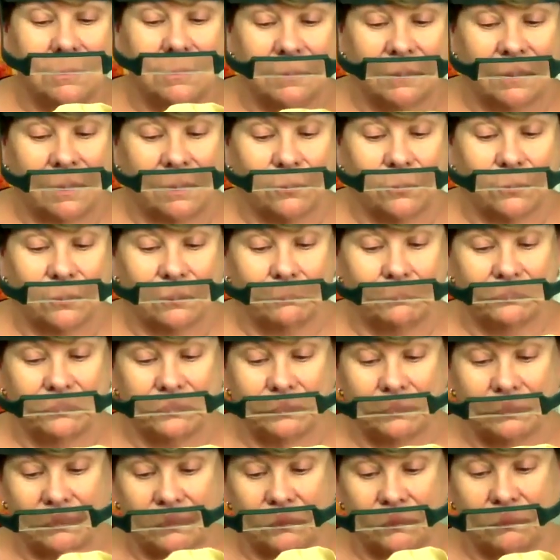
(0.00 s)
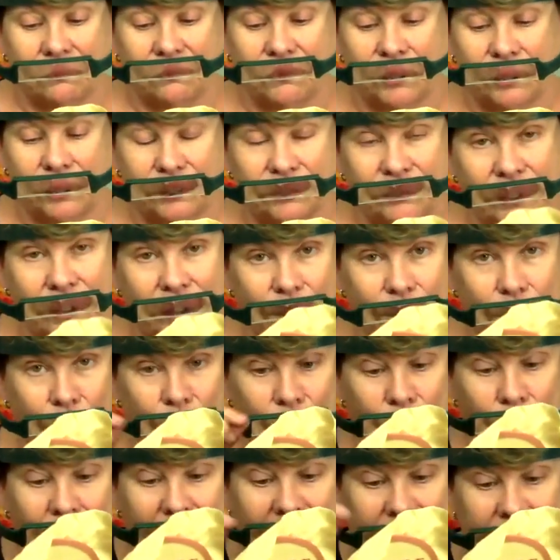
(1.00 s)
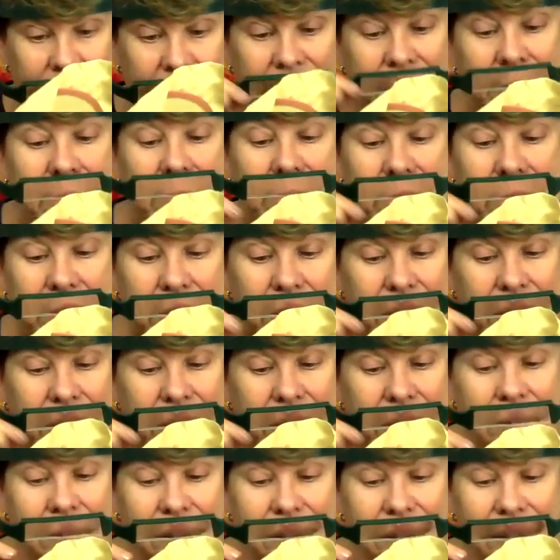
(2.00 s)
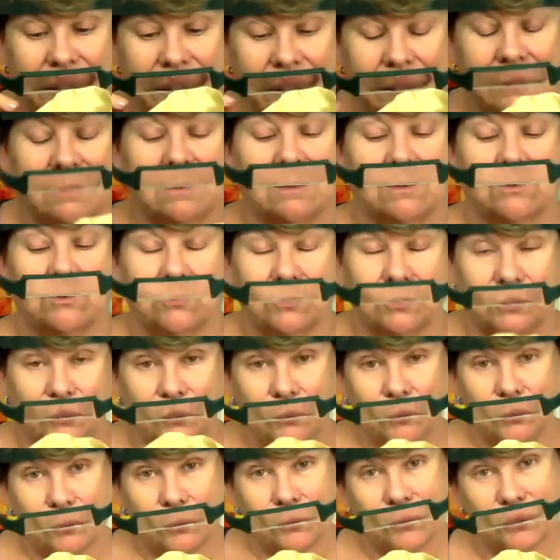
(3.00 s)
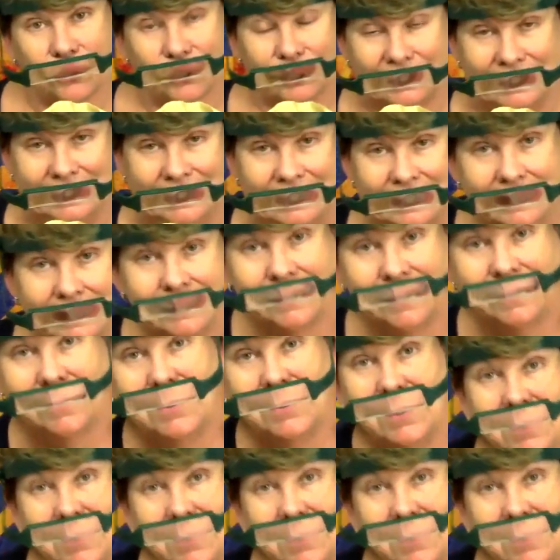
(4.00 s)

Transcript: Now, very seldom do I stitch like this. Usually